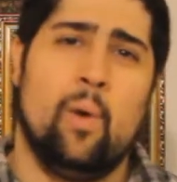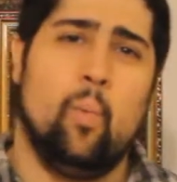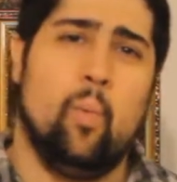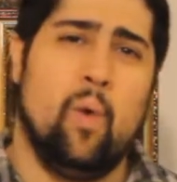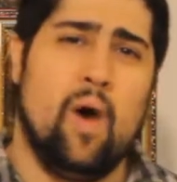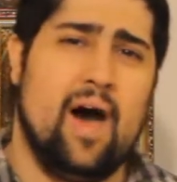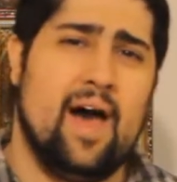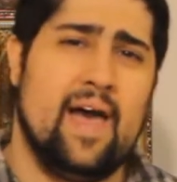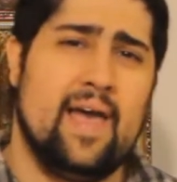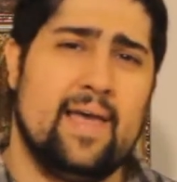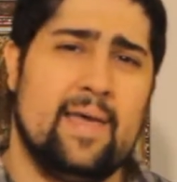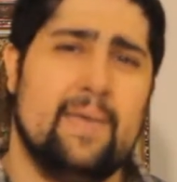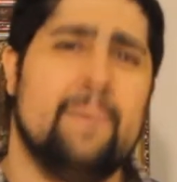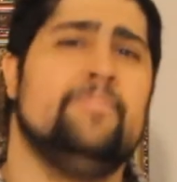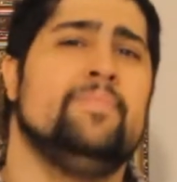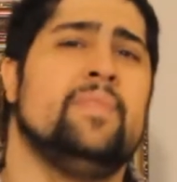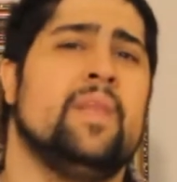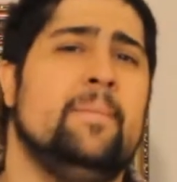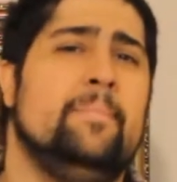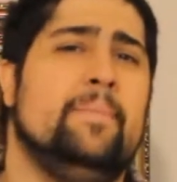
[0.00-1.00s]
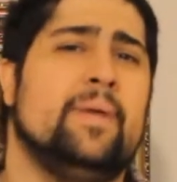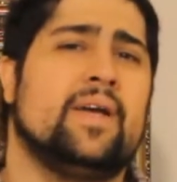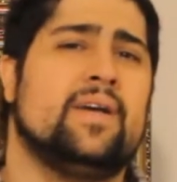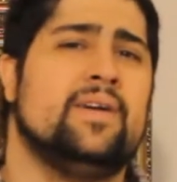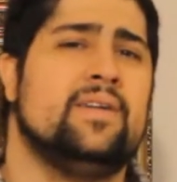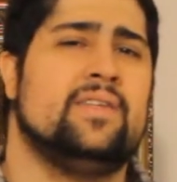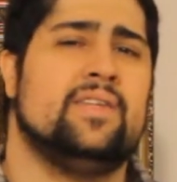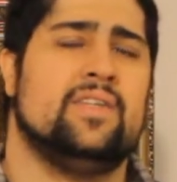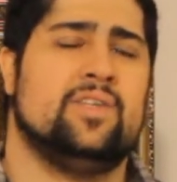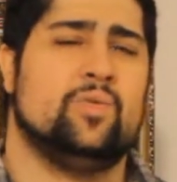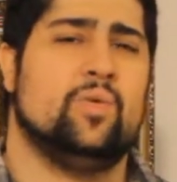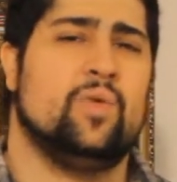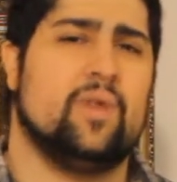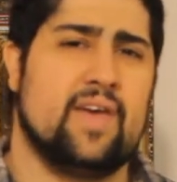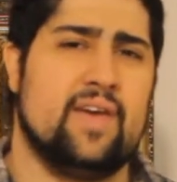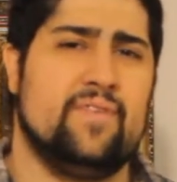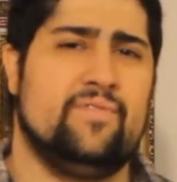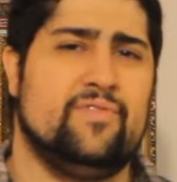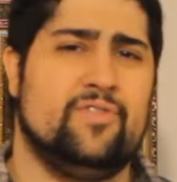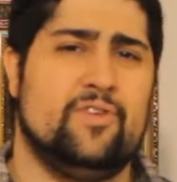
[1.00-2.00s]
Why? Because it will
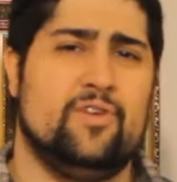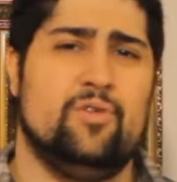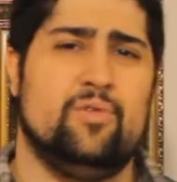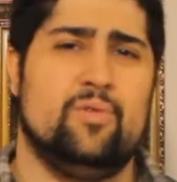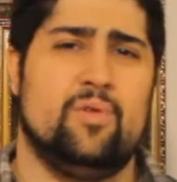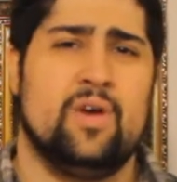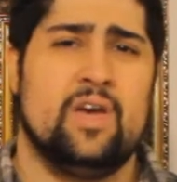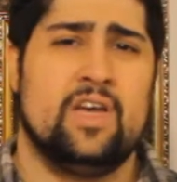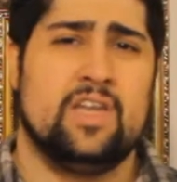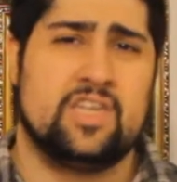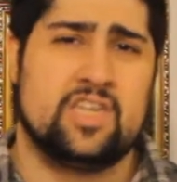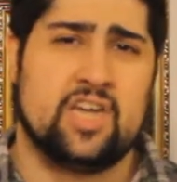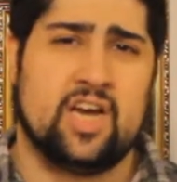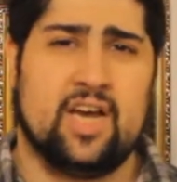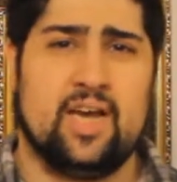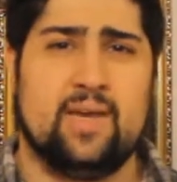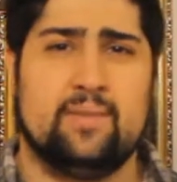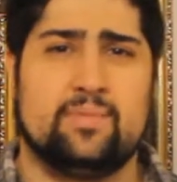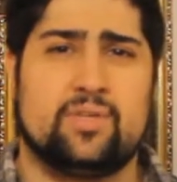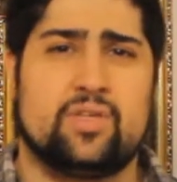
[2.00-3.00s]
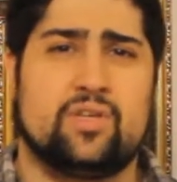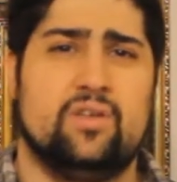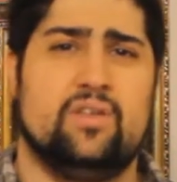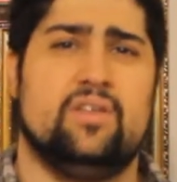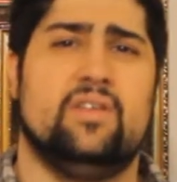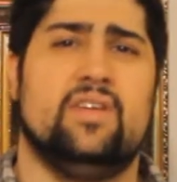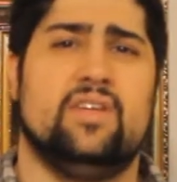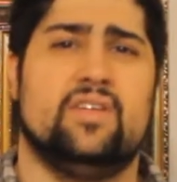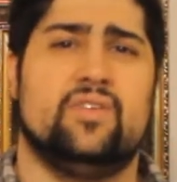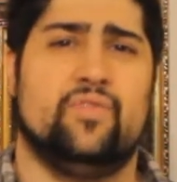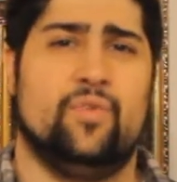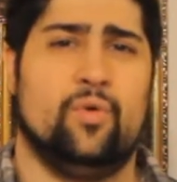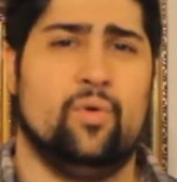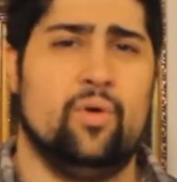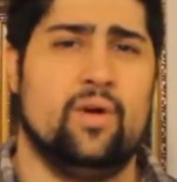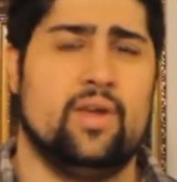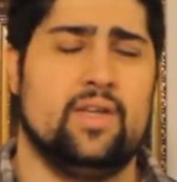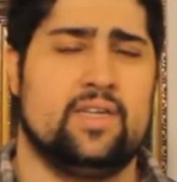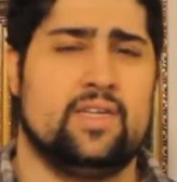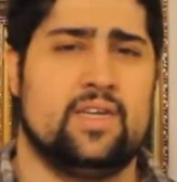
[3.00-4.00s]
give you times goodness for
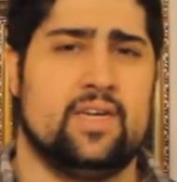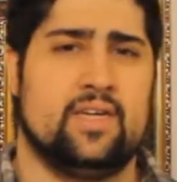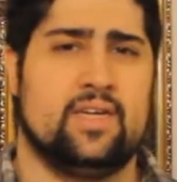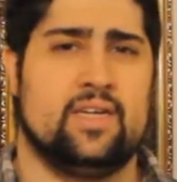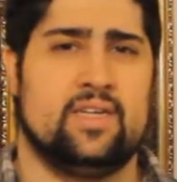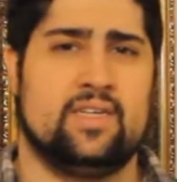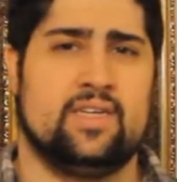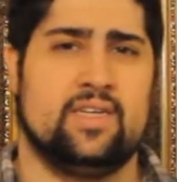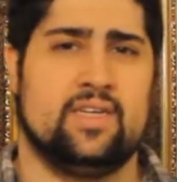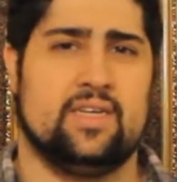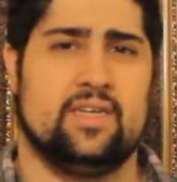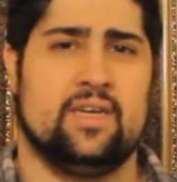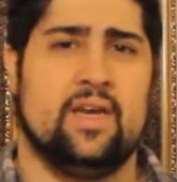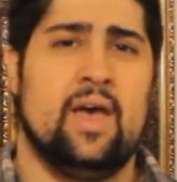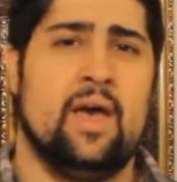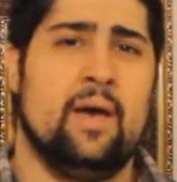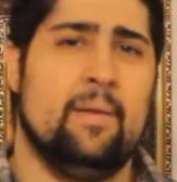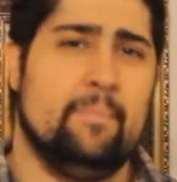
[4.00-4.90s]
all eternity.